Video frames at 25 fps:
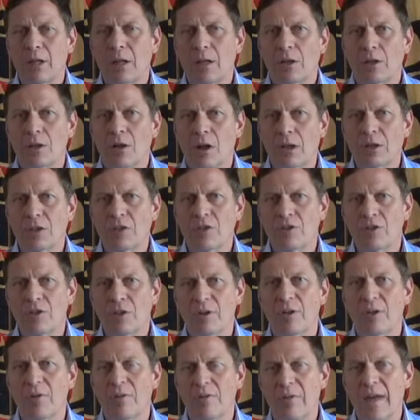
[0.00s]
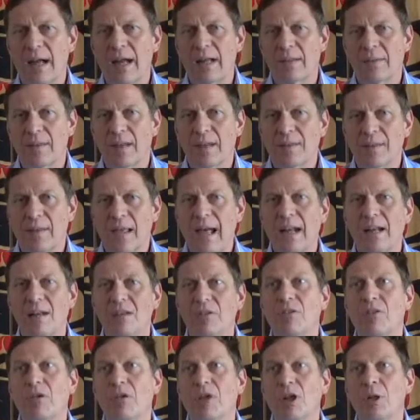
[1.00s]
cognizant of the fact that that
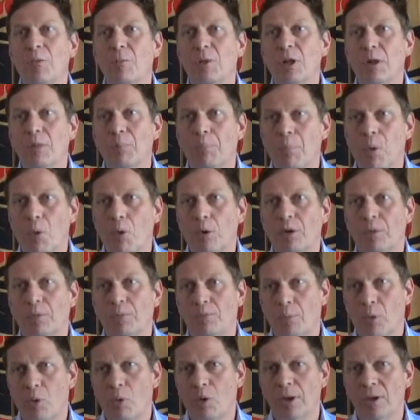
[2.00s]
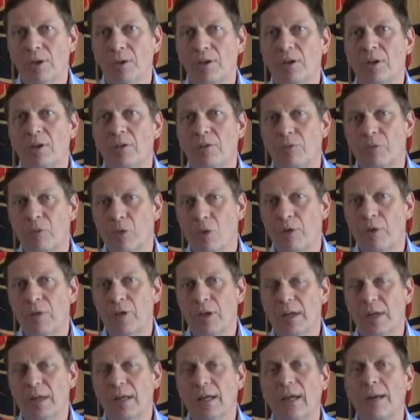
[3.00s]
is going to be an important point for the
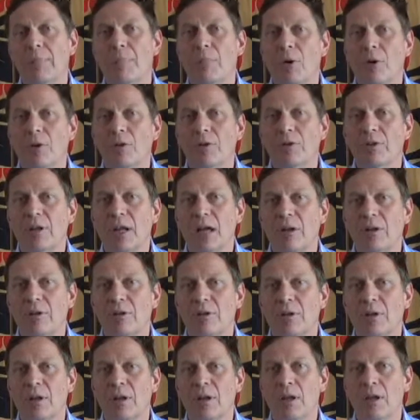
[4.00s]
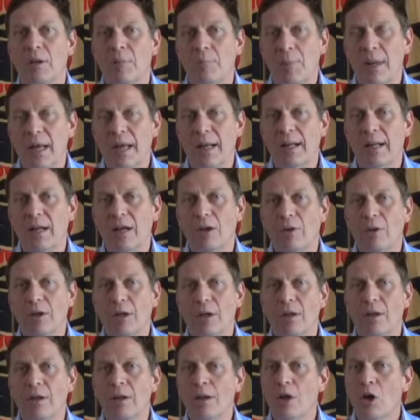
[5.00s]
Moricetown band
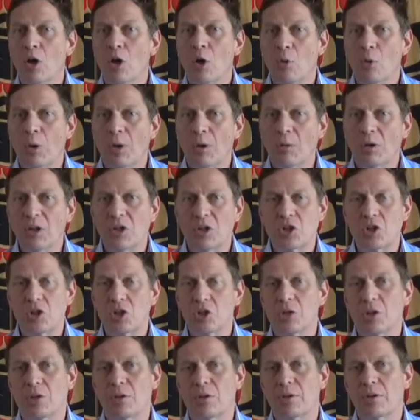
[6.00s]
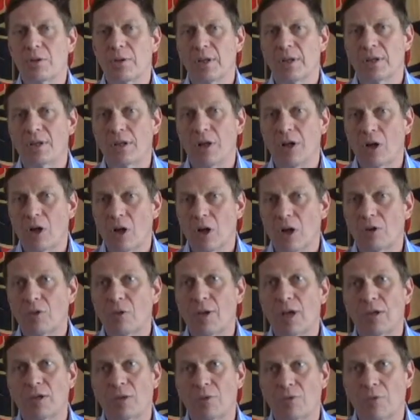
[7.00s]
area. We will ensure that our
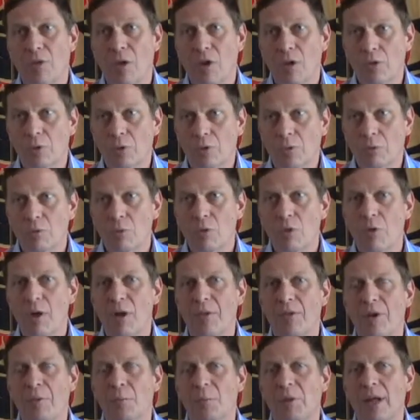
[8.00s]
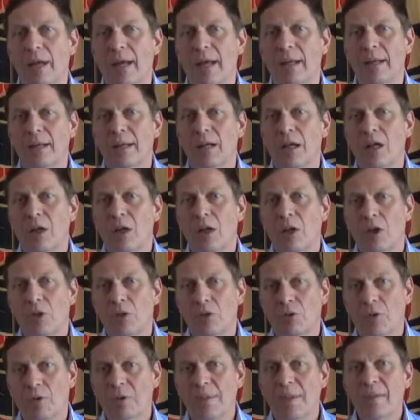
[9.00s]
contractor follows through on their plan
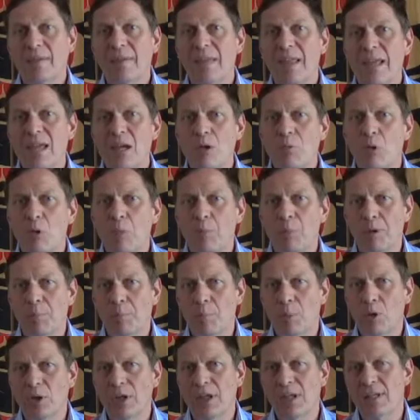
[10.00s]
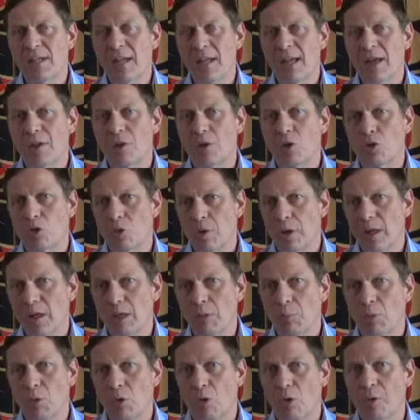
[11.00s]
so that they will be putting together
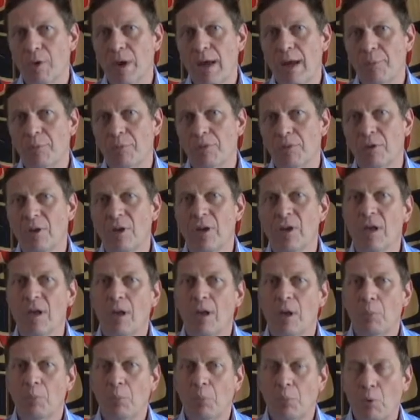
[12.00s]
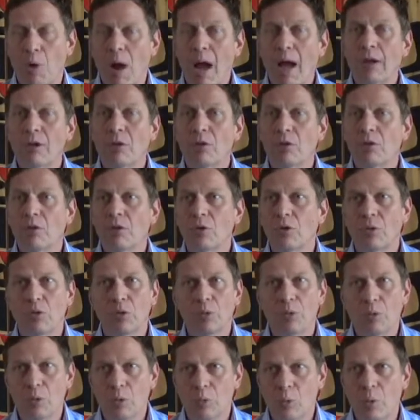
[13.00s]
training programs prior to
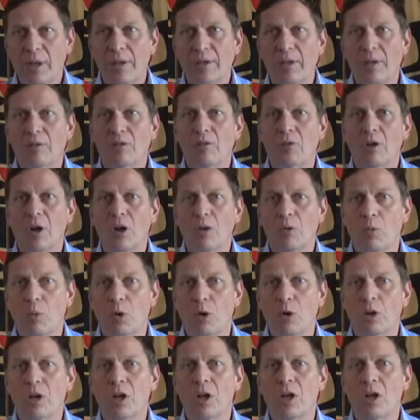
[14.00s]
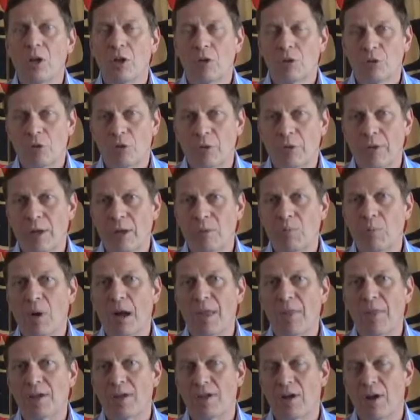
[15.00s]
when they start work, so that by
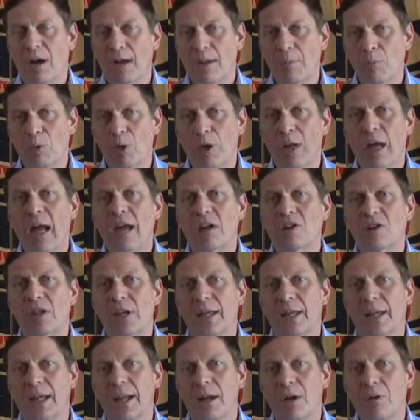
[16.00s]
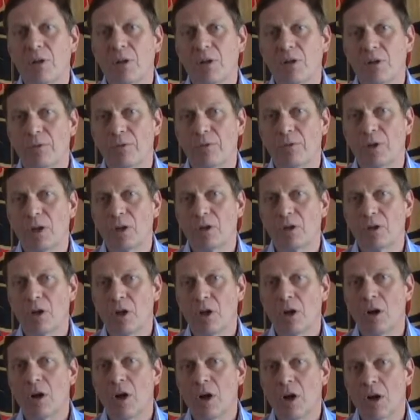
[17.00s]
the time we actually get out in the field,
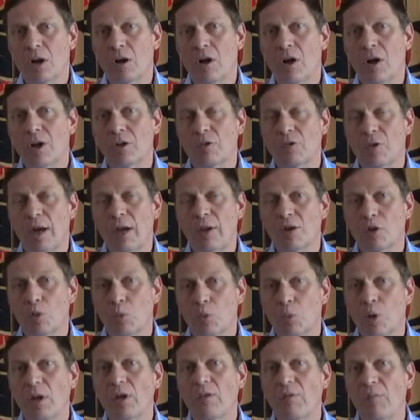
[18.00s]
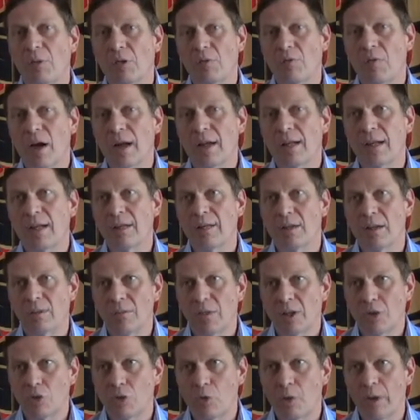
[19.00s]
the contractor will have provided
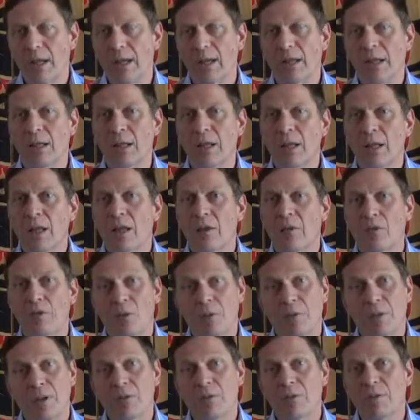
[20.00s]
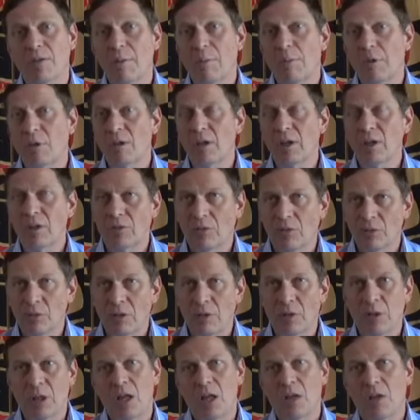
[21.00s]
the training so that some of these
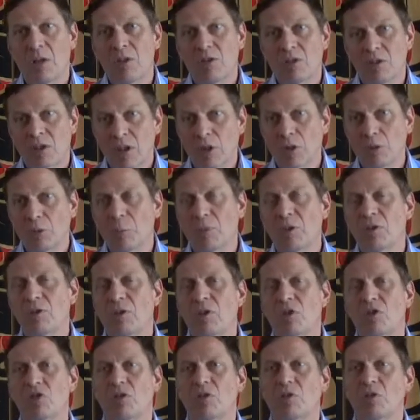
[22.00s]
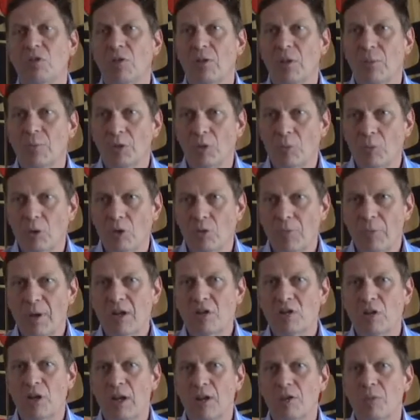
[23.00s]
skilled positions, some of the more
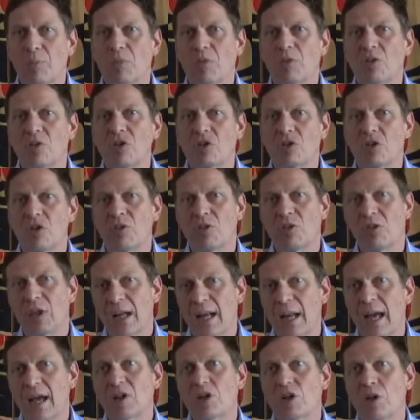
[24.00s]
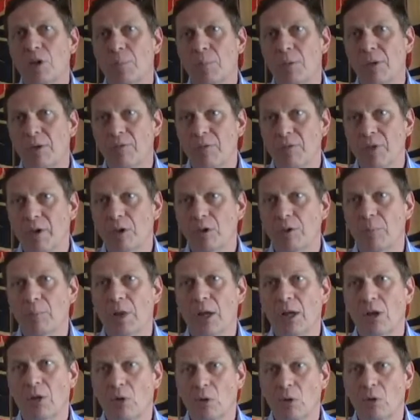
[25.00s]
specialized positions can actually be filled
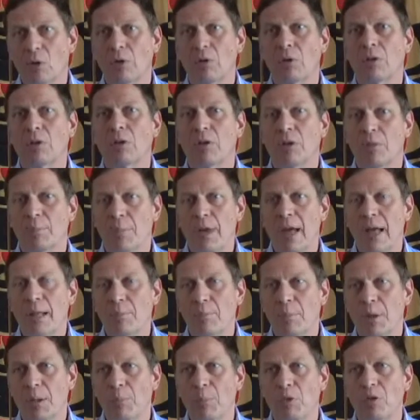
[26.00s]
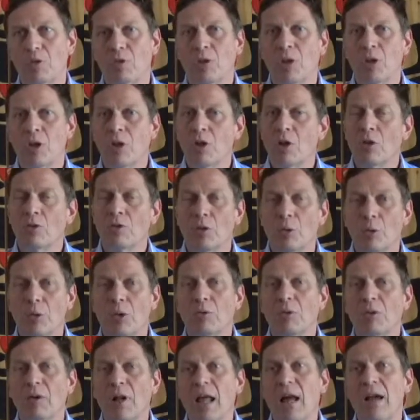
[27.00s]
by local band members. So we'll
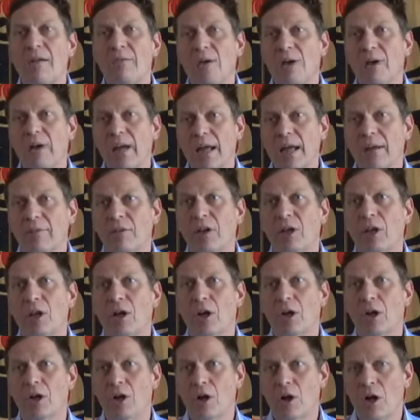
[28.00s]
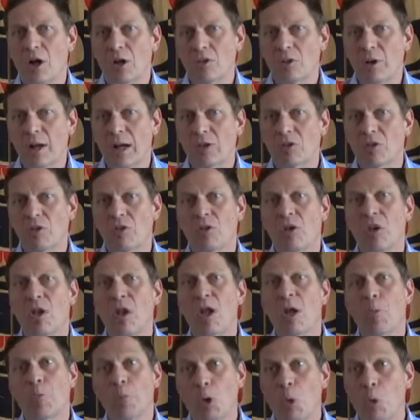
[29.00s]
rely very heavily on our contractors,
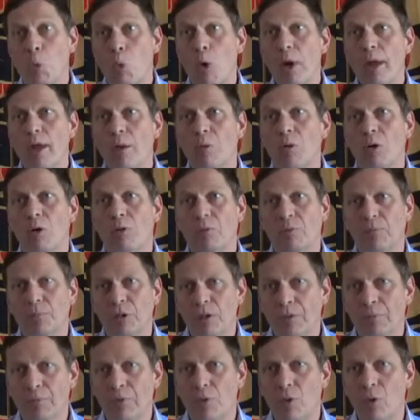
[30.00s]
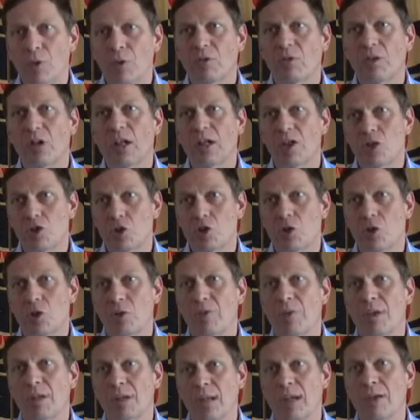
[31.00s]
but we will enforce and ensure
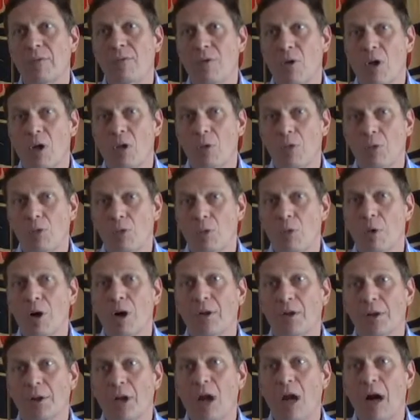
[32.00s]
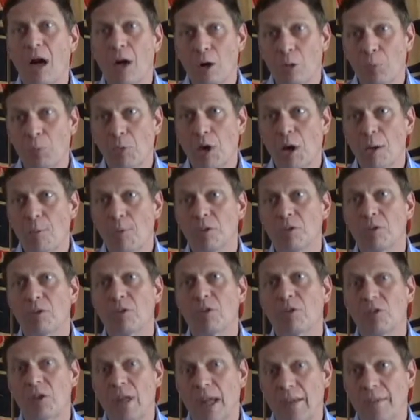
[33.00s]
that they follow through on our
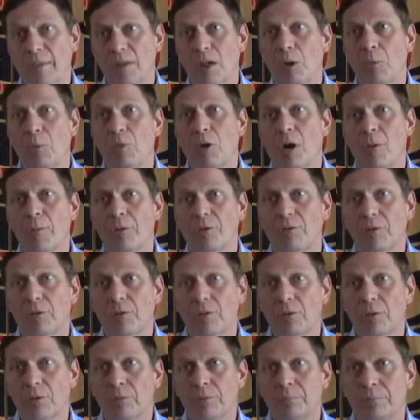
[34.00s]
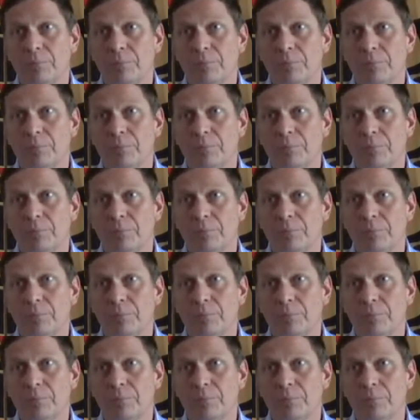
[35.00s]
promises and their promises.